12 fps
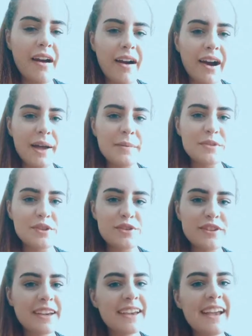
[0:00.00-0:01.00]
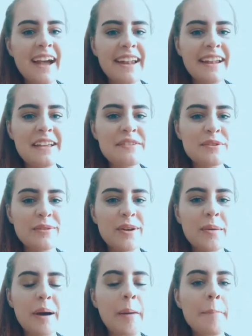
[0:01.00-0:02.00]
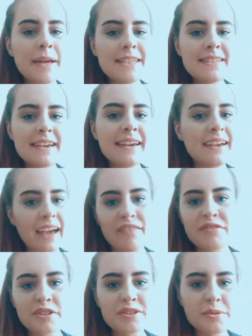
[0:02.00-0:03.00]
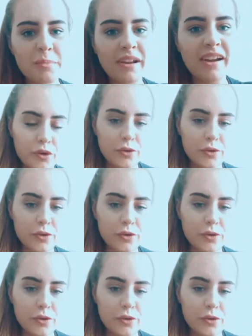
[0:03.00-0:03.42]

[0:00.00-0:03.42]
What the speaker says: Hi, I'm just Tricky, and let's talk about basic catheter supply.